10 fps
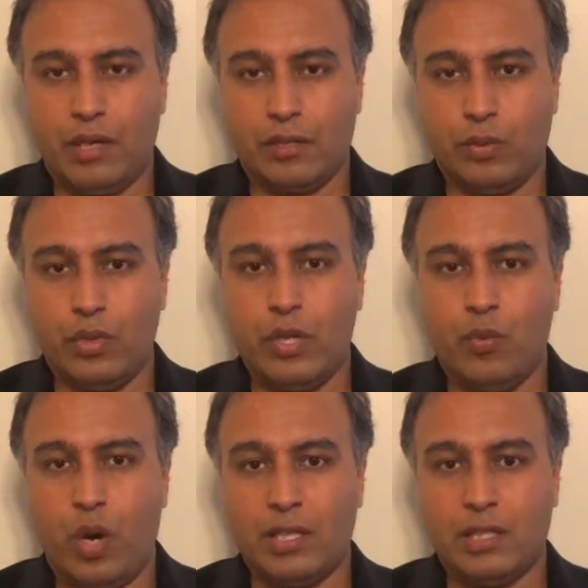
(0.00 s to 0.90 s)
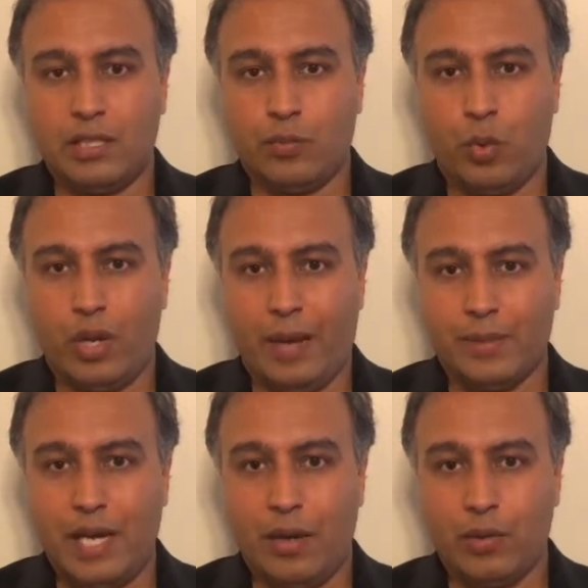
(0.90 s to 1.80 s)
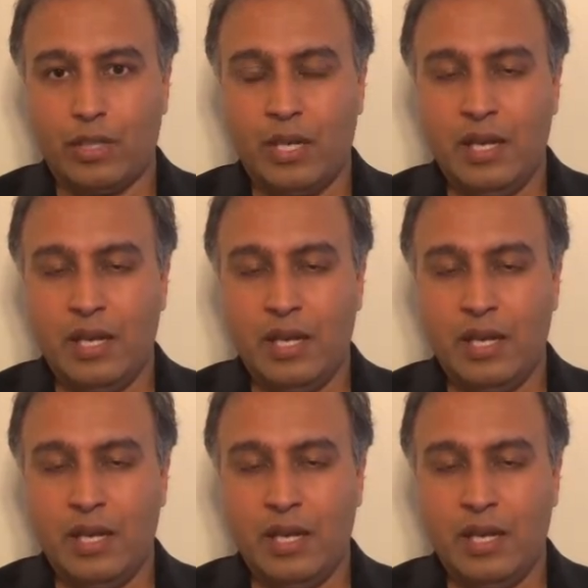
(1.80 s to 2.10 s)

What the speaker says: It's only once it's prolapsed out